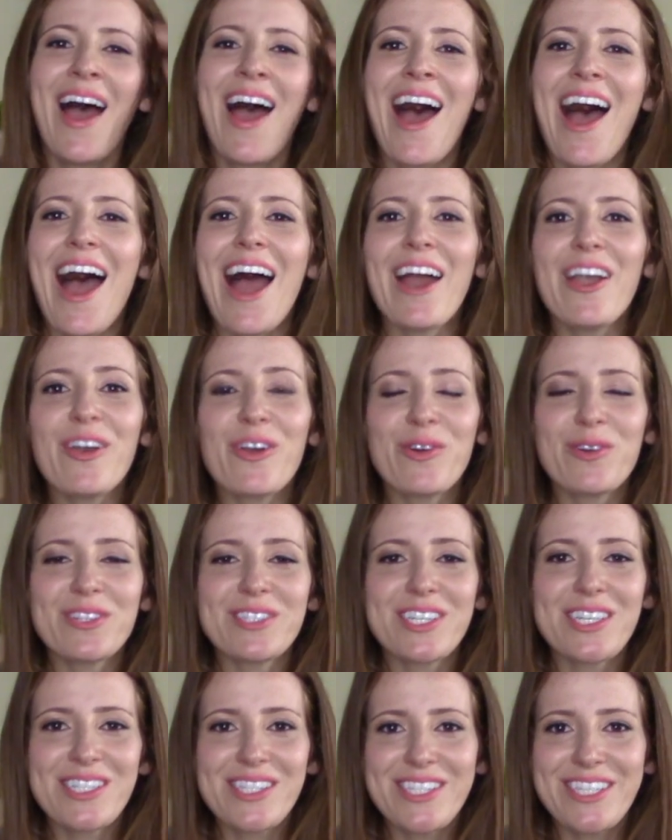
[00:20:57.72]
I don't know,
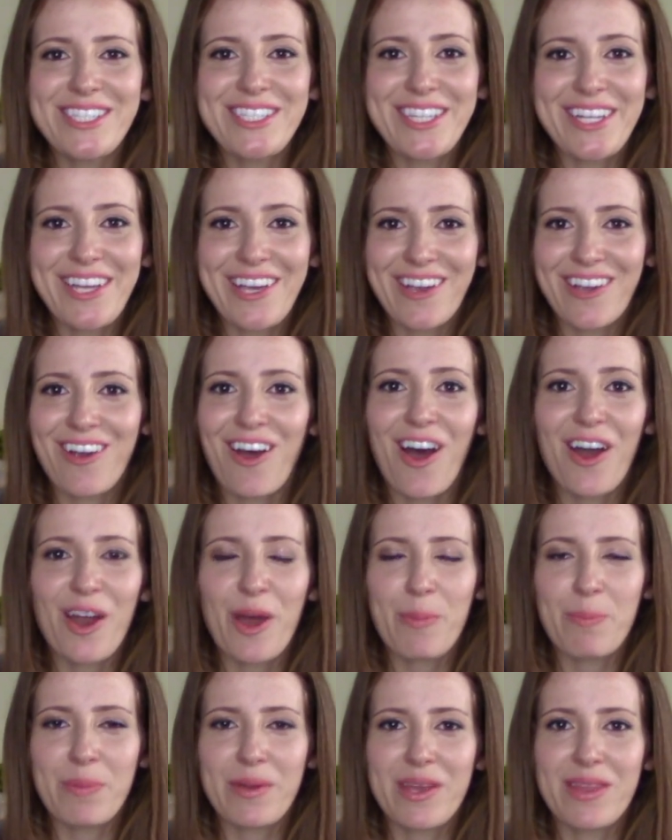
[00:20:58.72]
it's easy to get caught
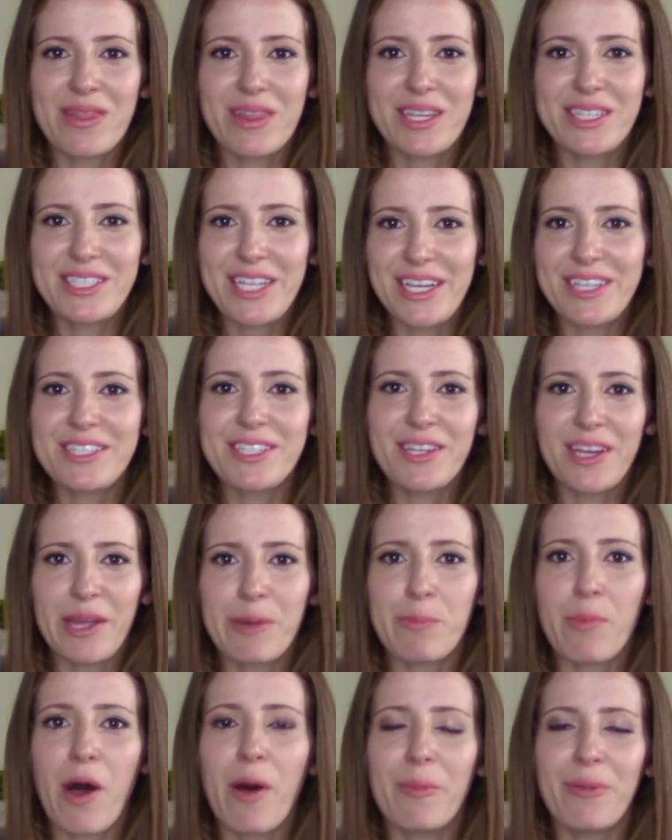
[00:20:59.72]
up in the
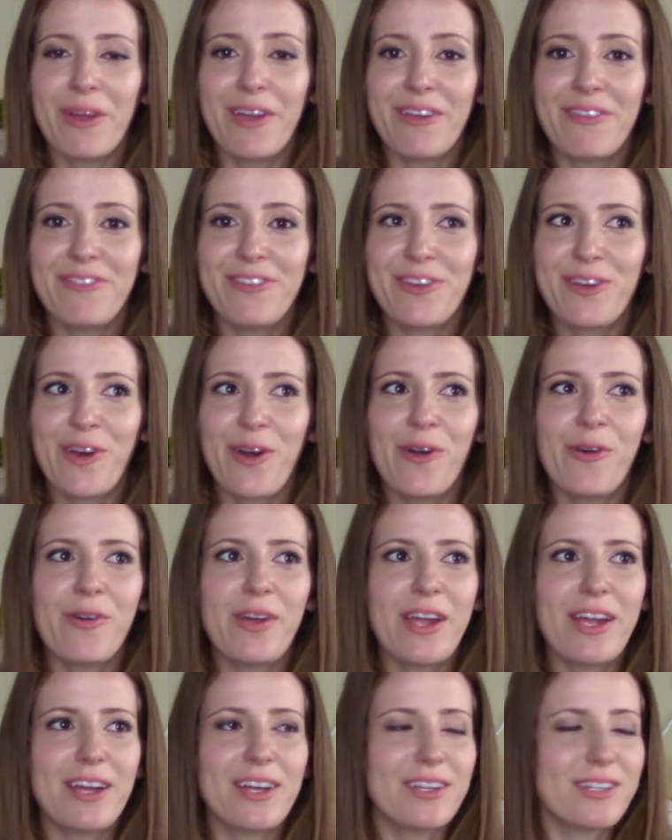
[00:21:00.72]
day-to-day mom life, you know,
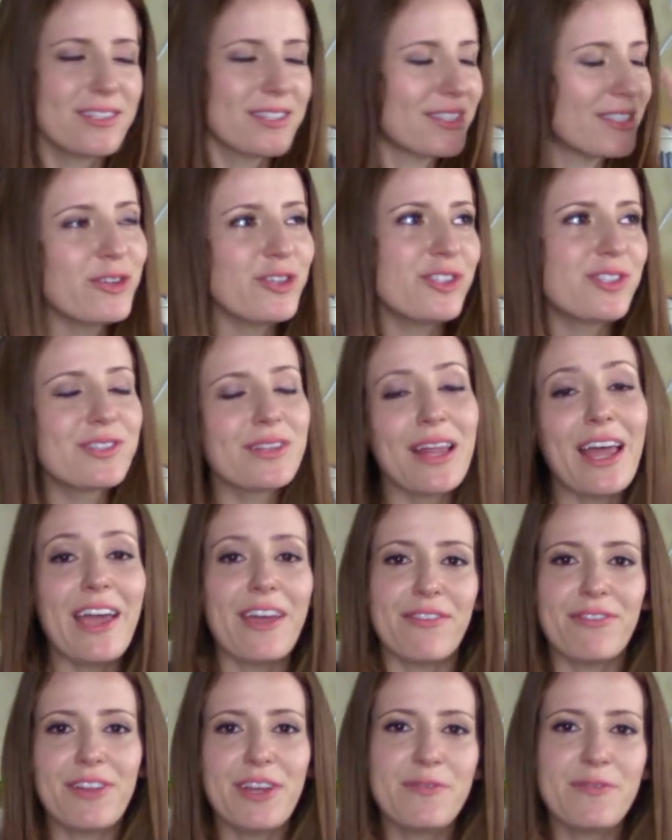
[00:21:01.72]
and just life. Life